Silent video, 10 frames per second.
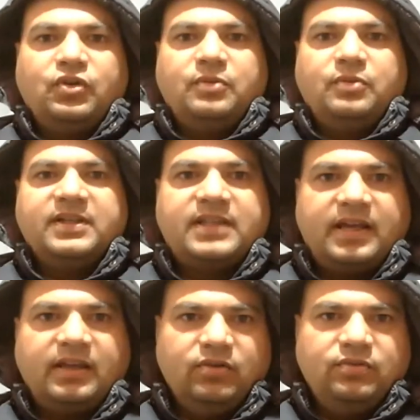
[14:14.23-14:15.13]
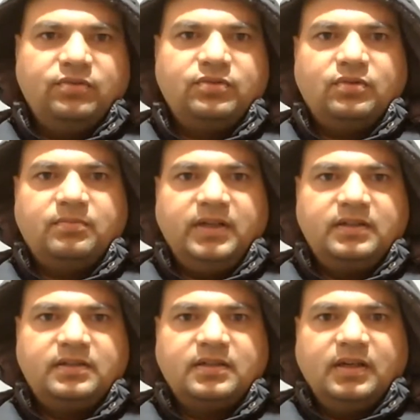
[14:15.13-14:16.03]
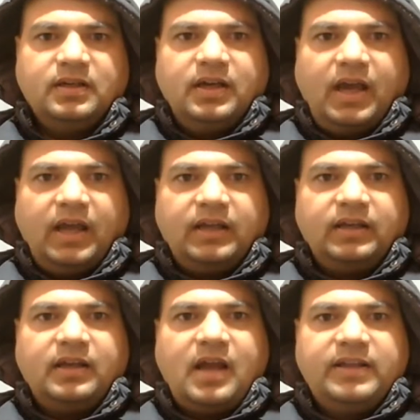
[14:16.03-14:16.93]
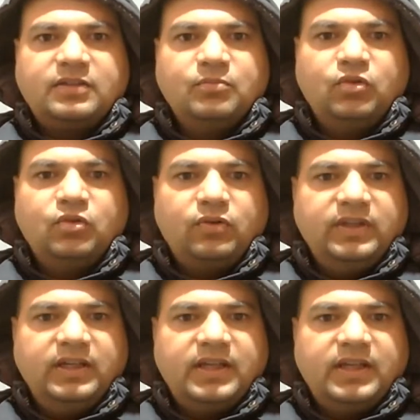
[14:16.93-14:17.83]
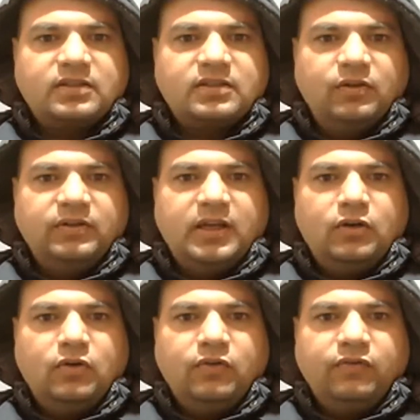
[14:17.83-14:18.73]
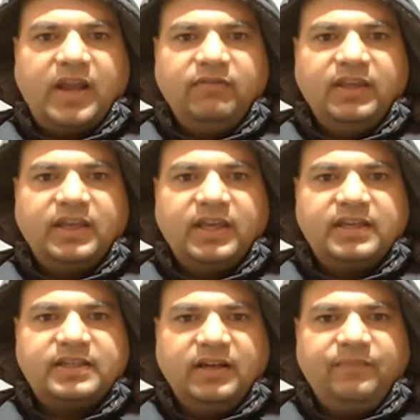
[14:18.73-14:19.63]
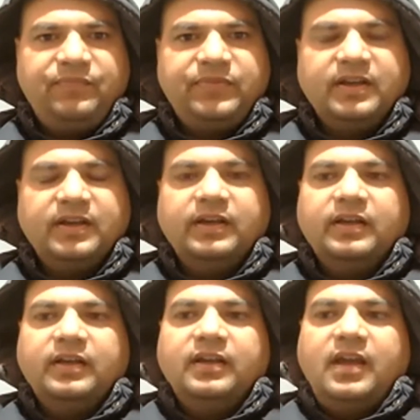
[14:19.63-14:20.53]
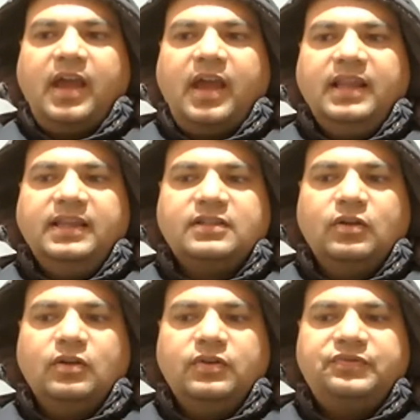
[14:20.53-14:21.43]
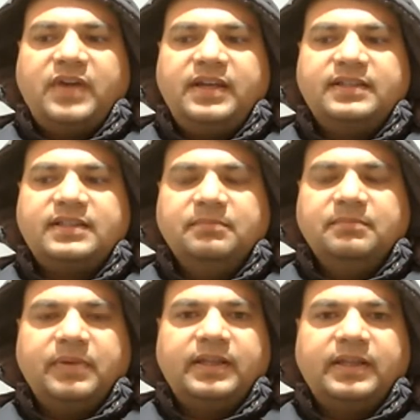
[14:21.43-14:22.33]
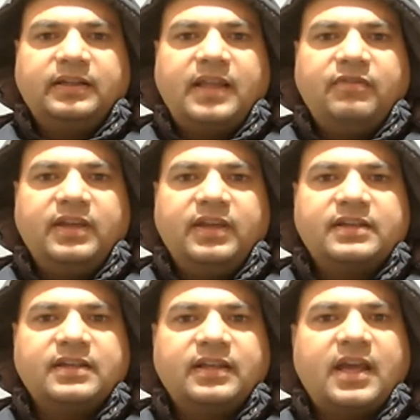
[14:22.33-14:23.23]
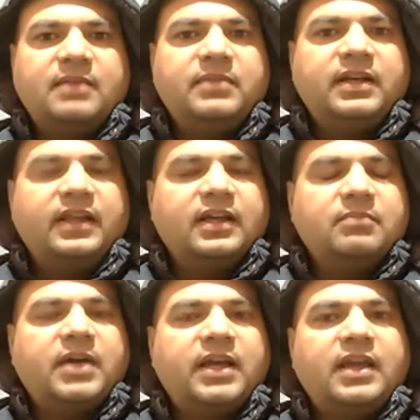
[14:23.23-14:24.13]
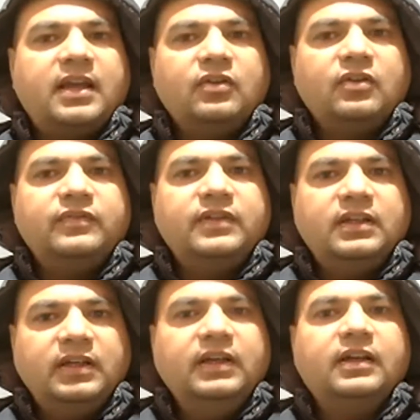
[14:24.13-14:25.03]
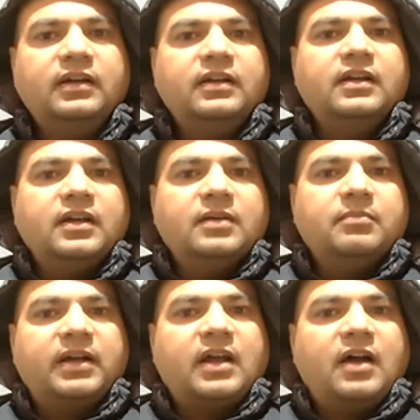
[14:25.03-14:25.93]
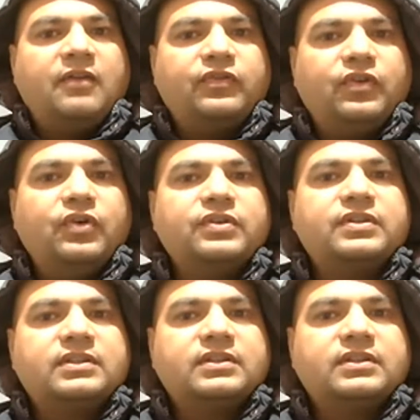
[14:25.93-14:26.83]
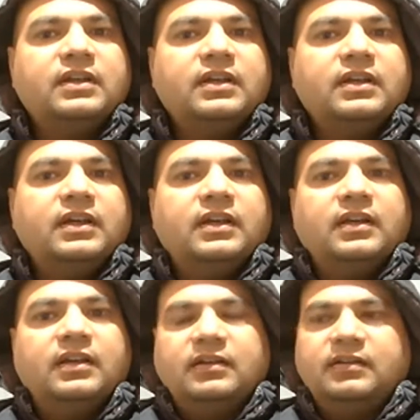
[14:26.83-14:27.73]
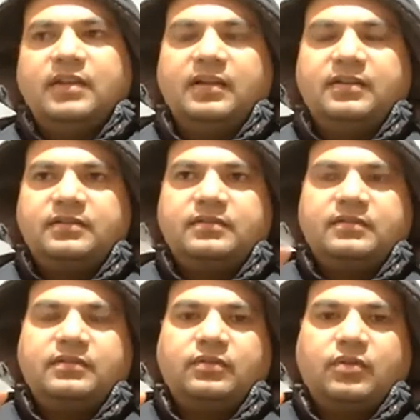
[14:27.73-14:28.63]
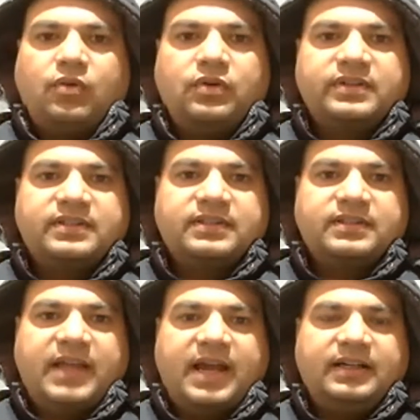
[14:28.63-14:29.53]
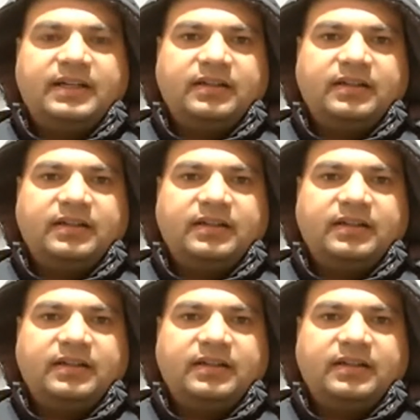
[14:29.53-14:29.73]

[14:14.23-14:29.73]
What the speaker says: much. Thank you so much. And now let's move to the next law, the law of navigation. And this law is very simple, that navigation can be taken by any of the leader, but of course, the course that